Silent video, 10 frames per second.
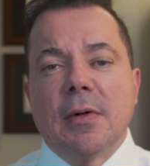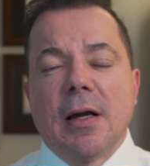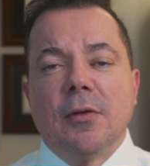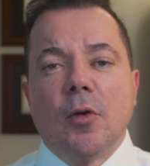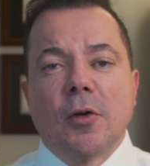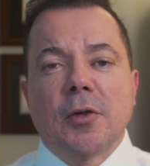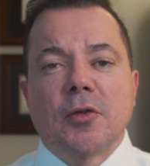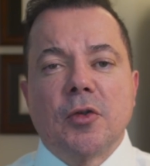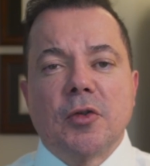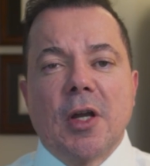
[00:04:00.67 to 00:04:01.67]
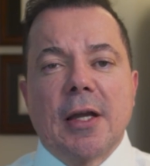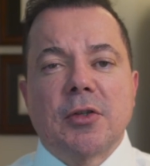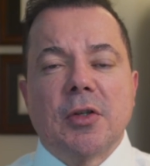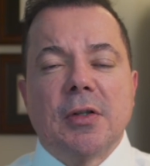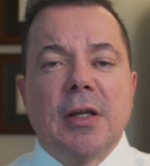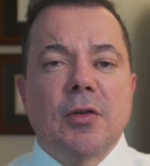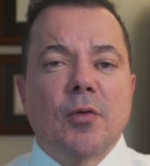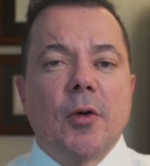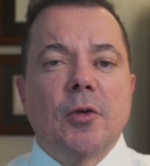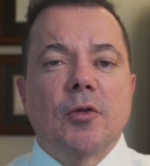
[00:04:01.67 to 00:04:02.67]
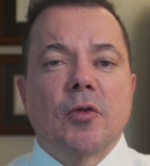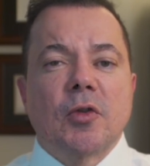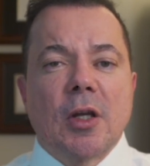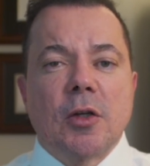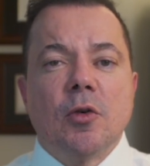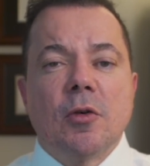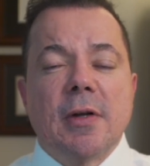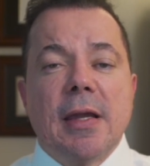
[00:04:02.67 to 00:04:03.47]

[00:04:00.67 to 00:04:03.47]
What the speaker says: another suggestion is for you to secure